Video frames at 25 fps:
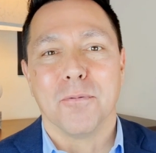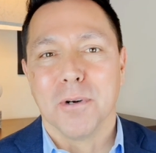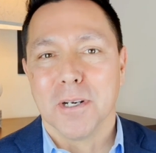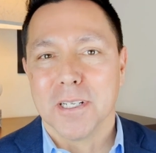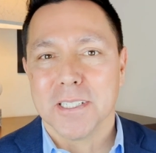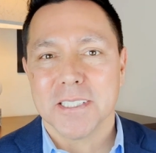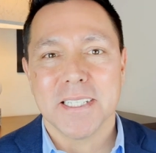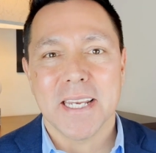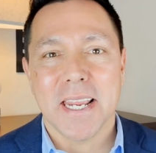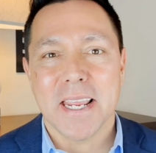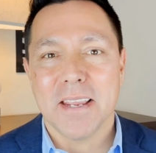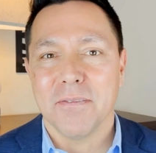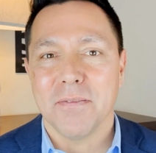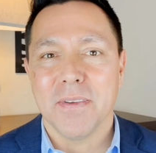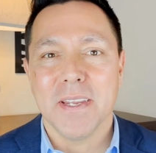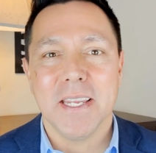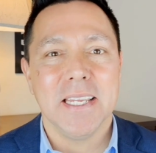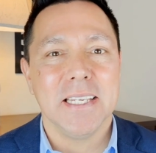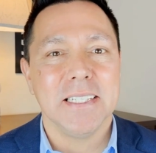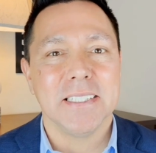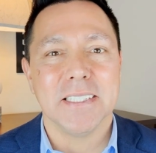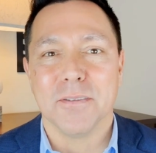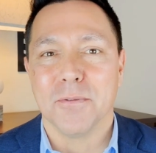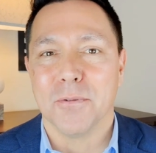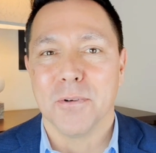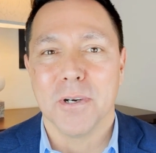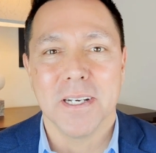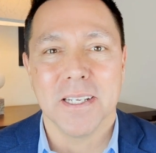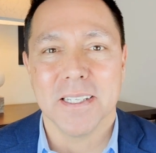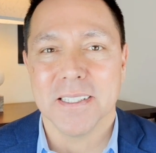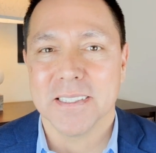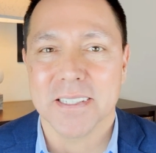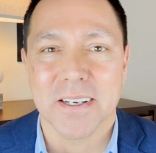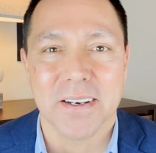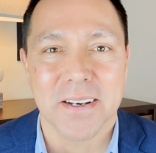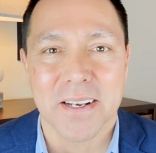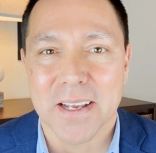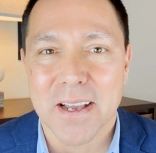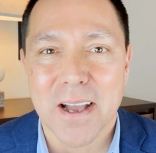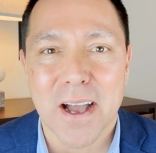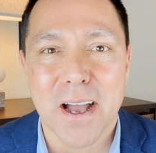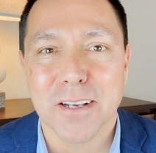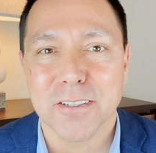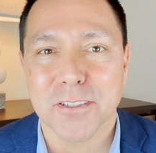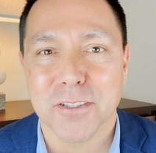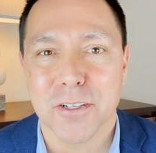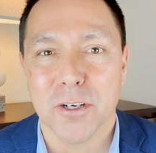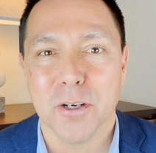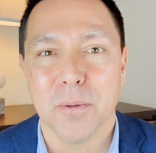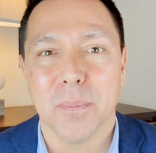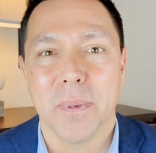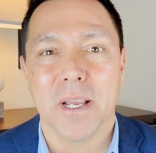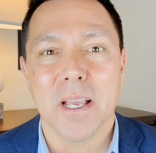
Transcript: real estate fees and what it's going to cost you to